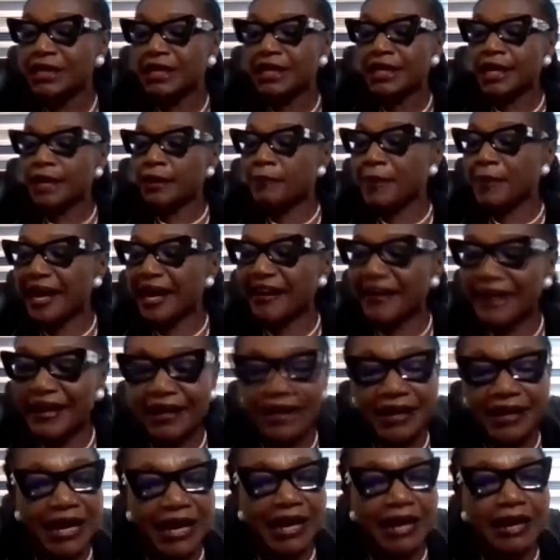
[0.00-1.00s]
Ibiari
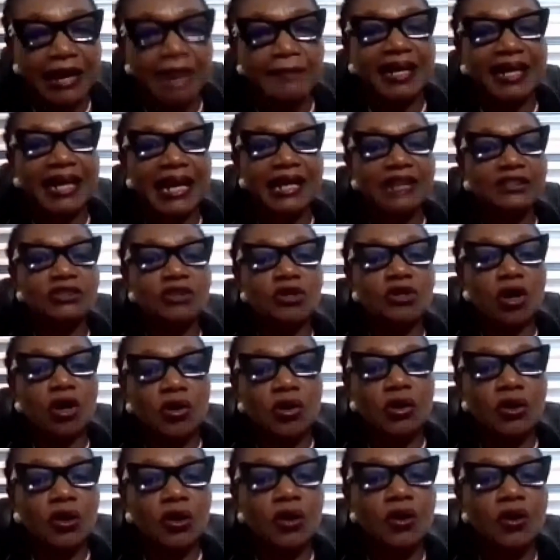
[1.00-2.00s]
Clark
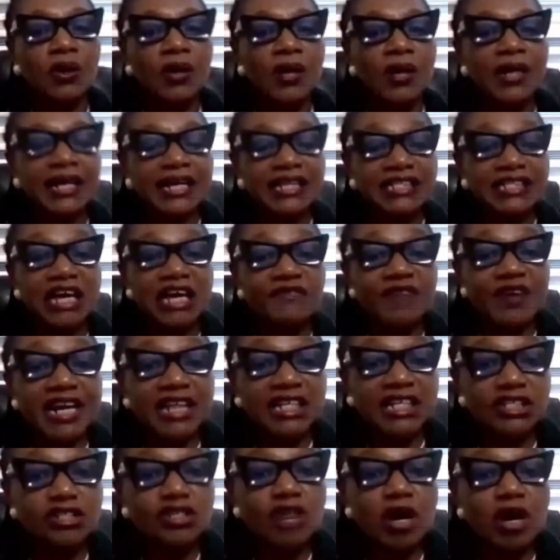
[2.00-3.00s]
Nogolo is a
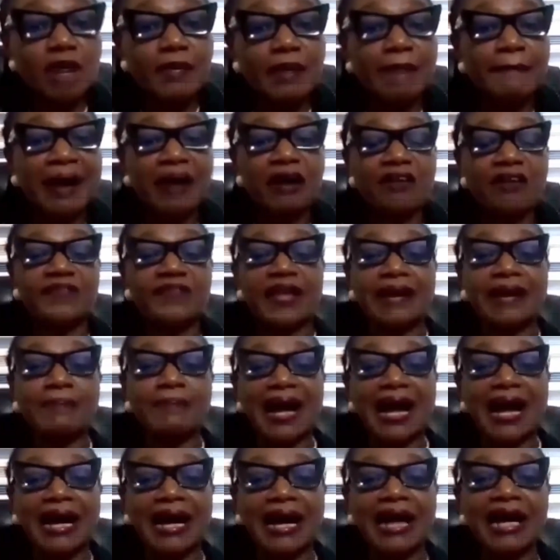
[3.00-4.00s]
very senior member of the
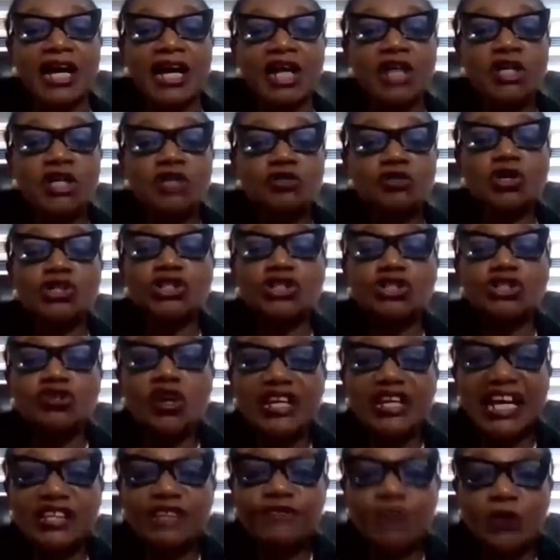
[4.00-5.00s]
bar. So she knows
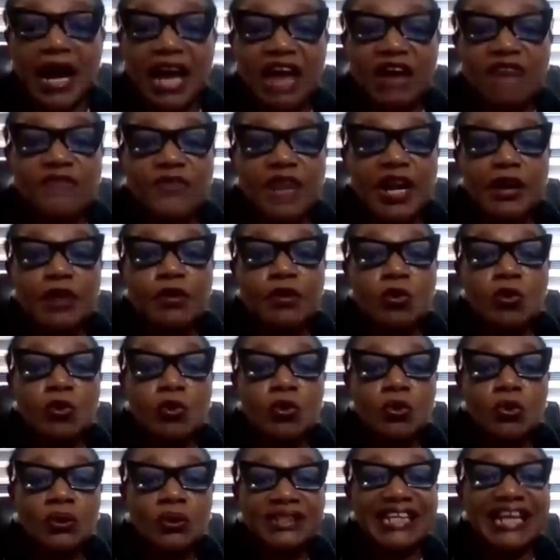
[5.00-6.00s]
that for every
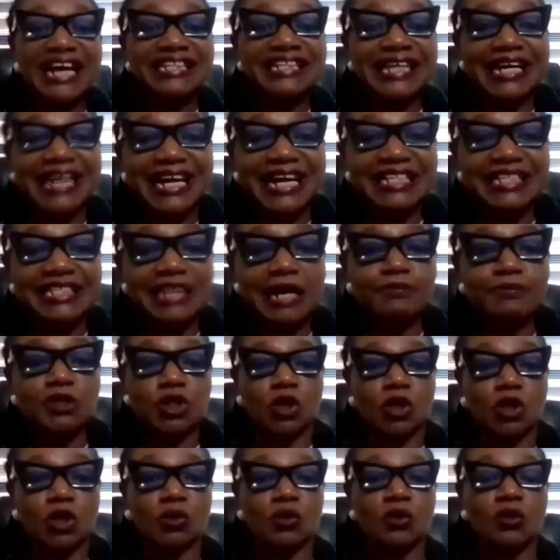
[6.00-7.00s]
rule, there is an
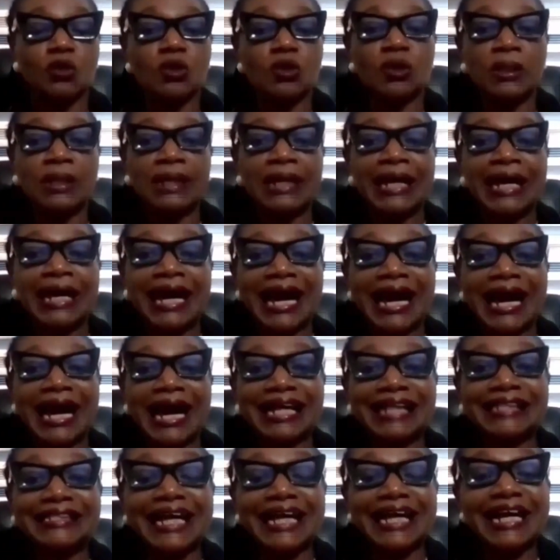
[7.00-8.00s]
exception.
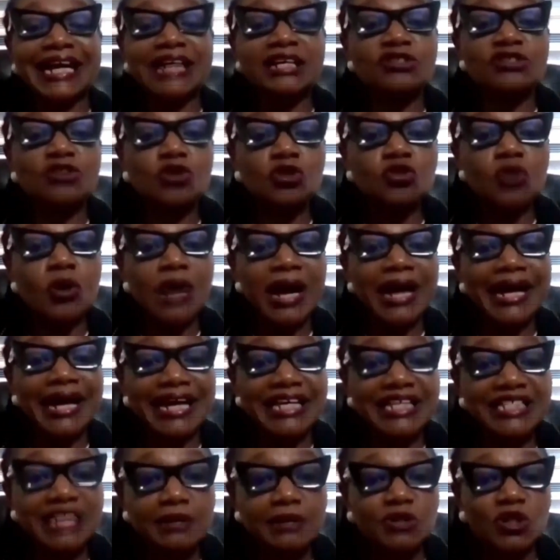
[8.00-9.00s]
And there is also an
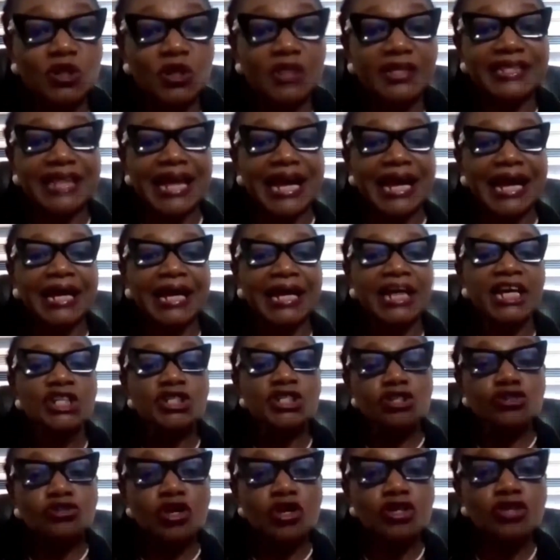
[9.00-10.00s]
exception there.
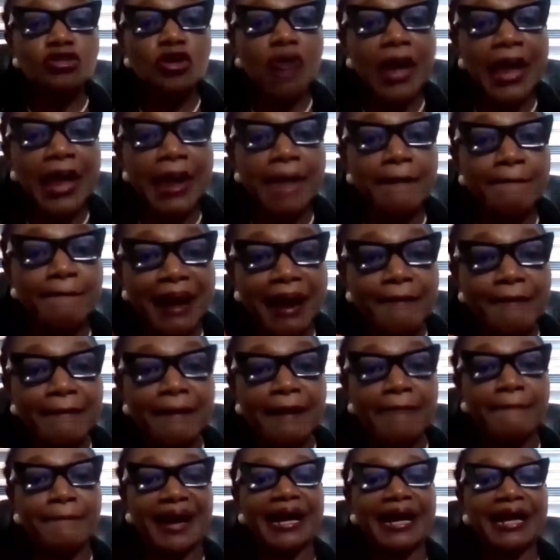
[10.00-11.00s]
She's also a bar
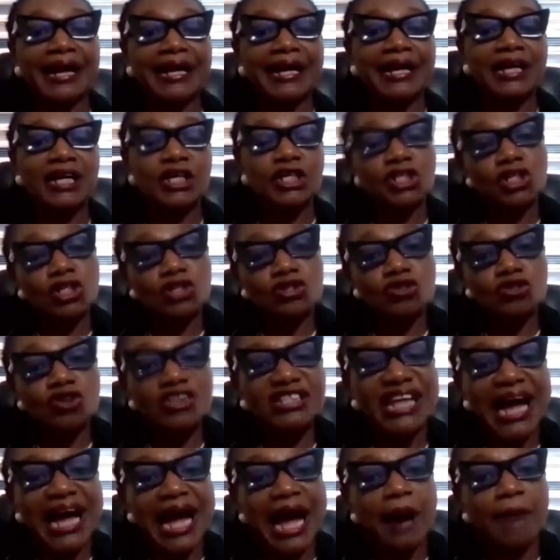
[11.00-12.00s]
member. She knows
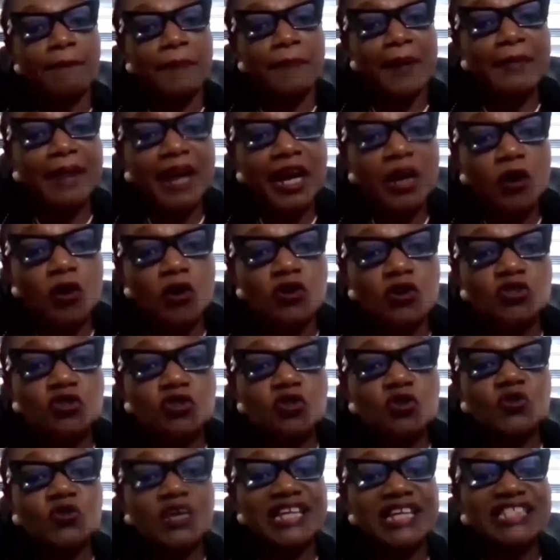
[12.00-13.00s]
that her primary
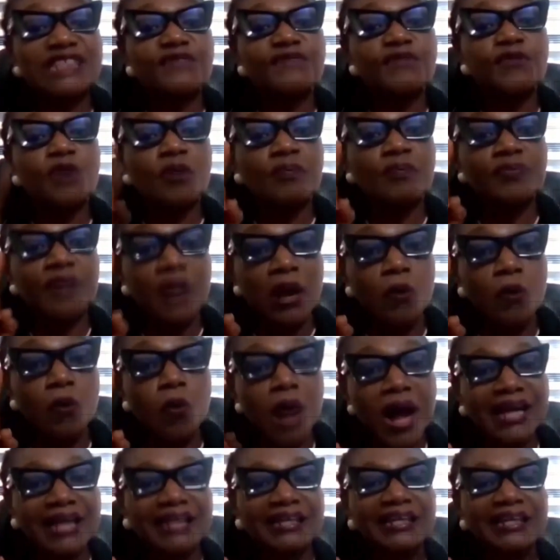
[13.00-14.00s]
constituency from day
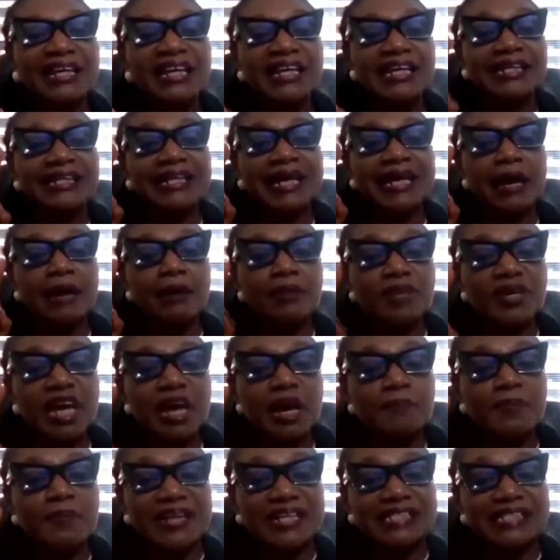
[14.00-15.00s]
one, the
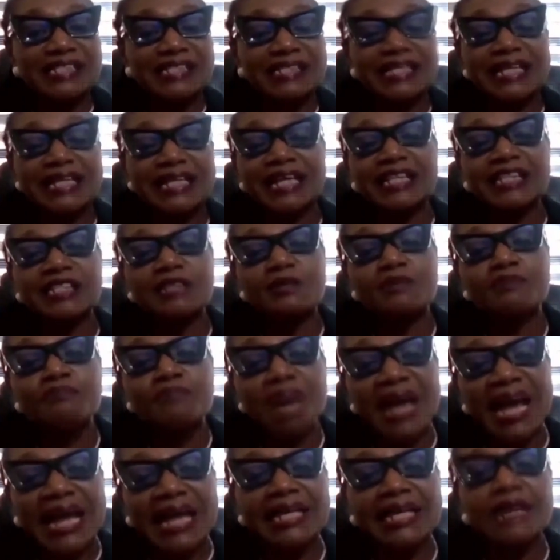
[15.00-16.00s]
NBA president
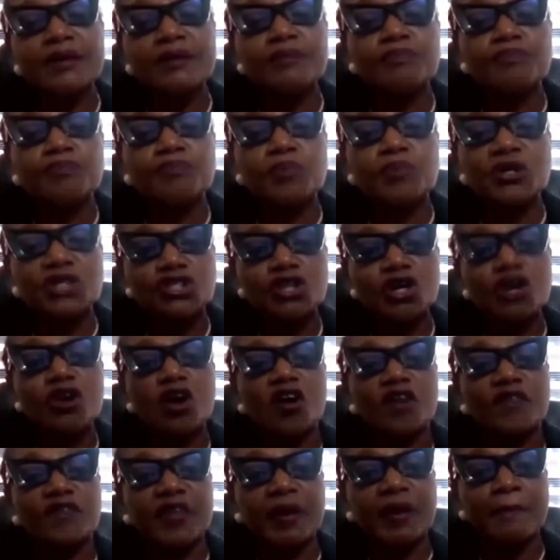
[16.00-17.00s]
made the position
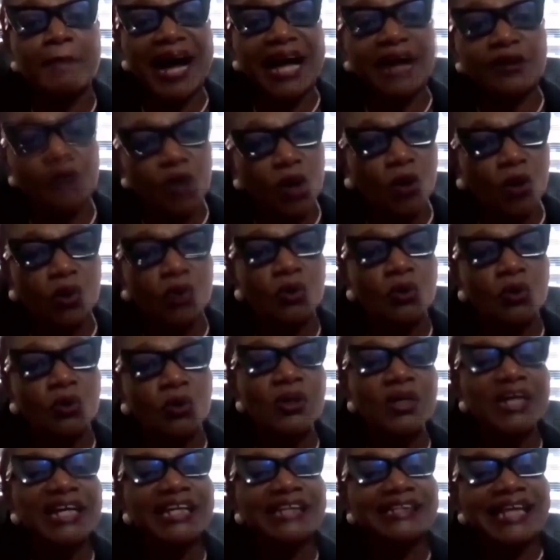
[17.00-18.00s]
of the bar know
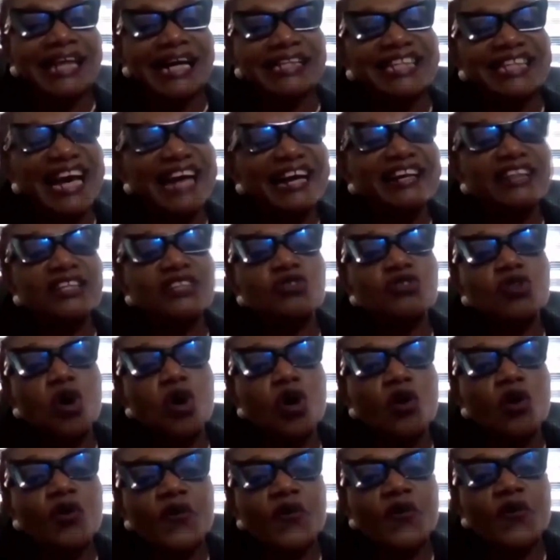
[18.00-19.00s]
that there is
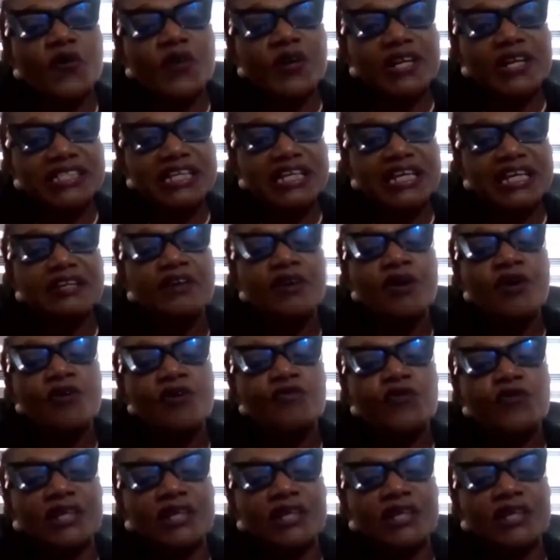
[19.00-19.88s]
no reason for